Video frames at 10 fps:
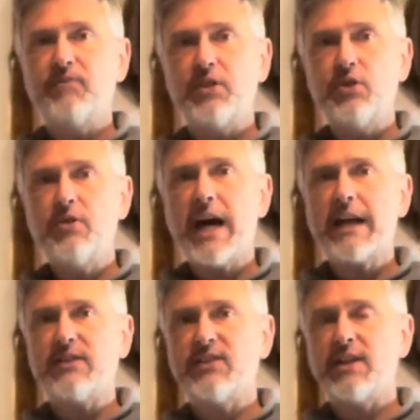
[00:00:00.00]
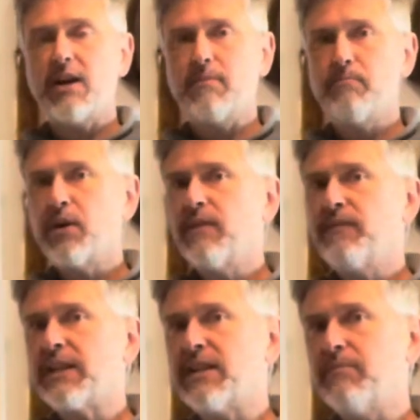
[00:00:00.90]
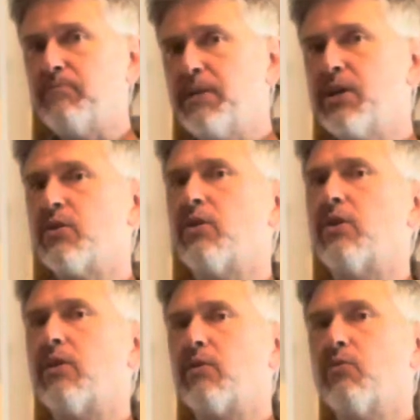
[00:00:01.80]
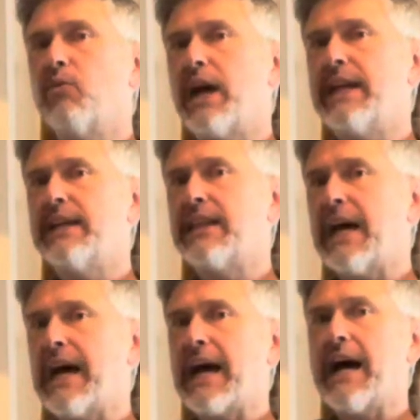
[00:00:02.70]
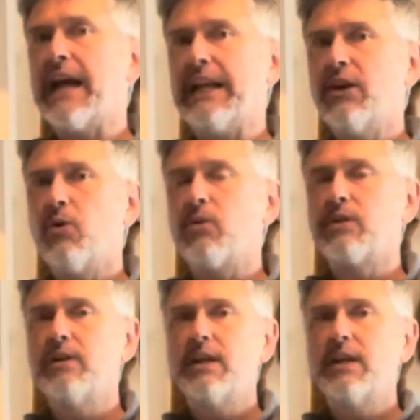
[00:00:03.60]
you got to start perfect and pure right in that high note.